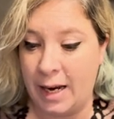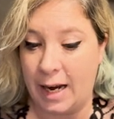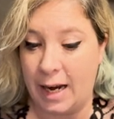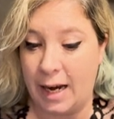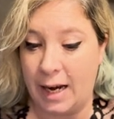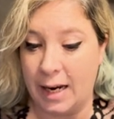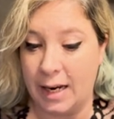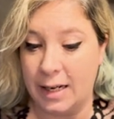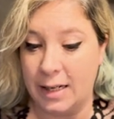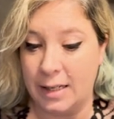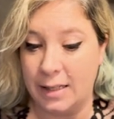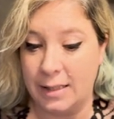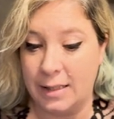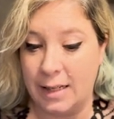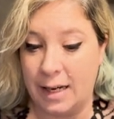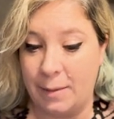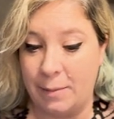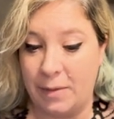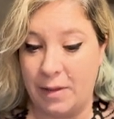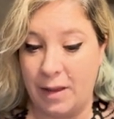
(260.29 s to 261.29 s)
and
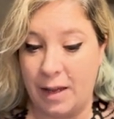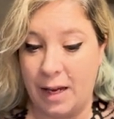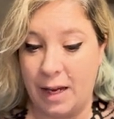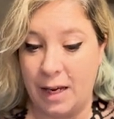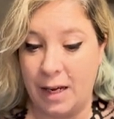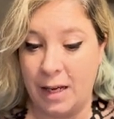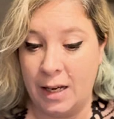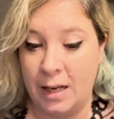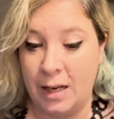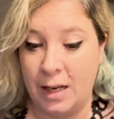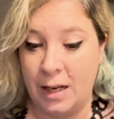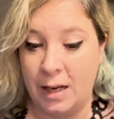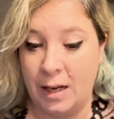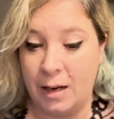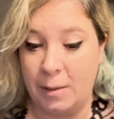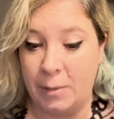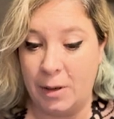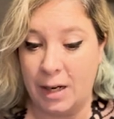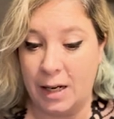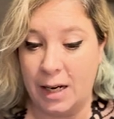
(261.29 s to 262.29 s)
same thing. I'm
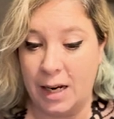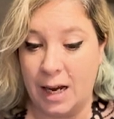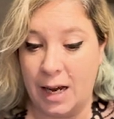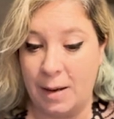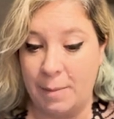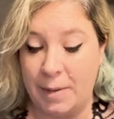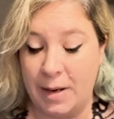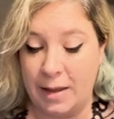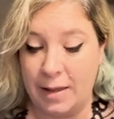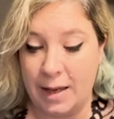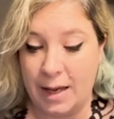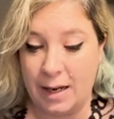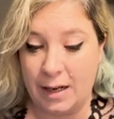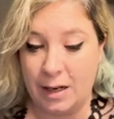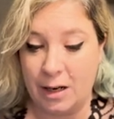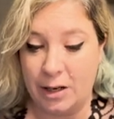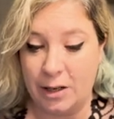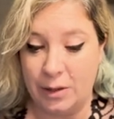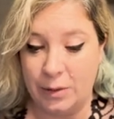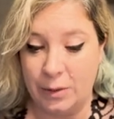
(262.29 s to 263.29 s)
going to copy that
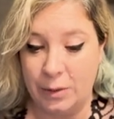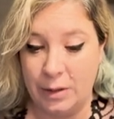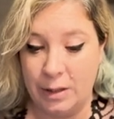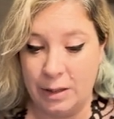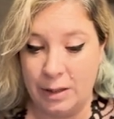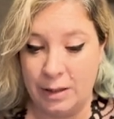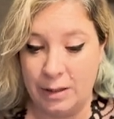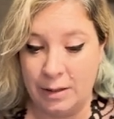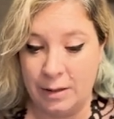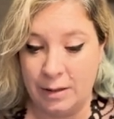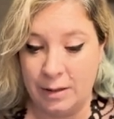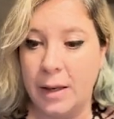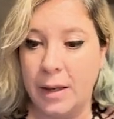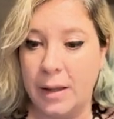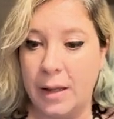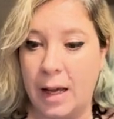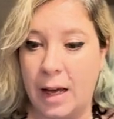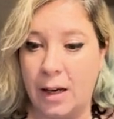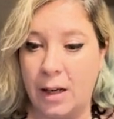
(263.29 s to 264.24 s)
code. Now